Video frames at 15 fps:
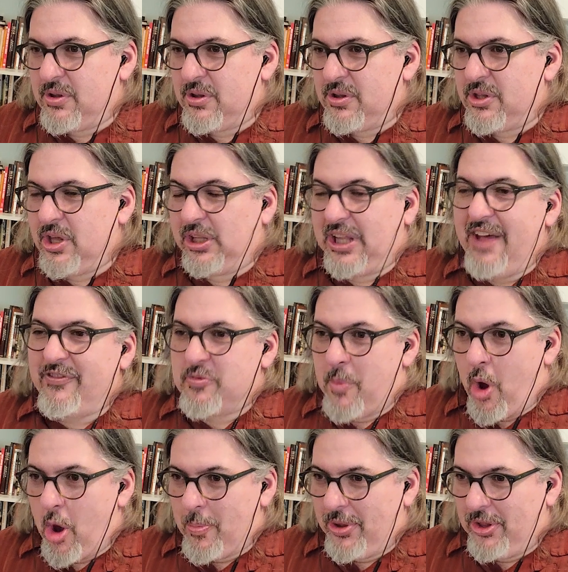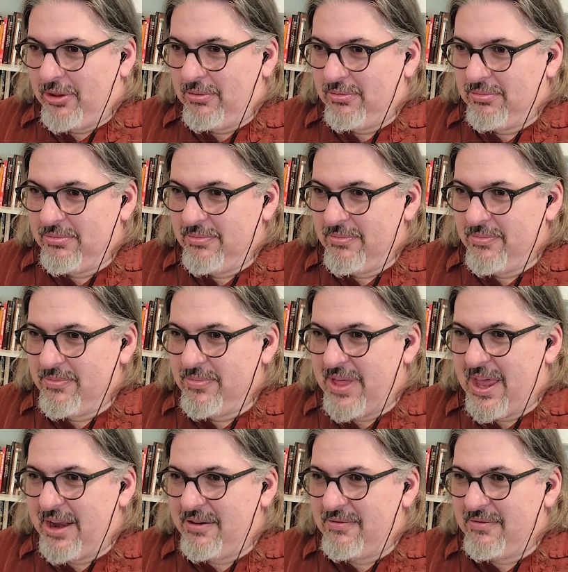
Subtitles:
You left Marble then.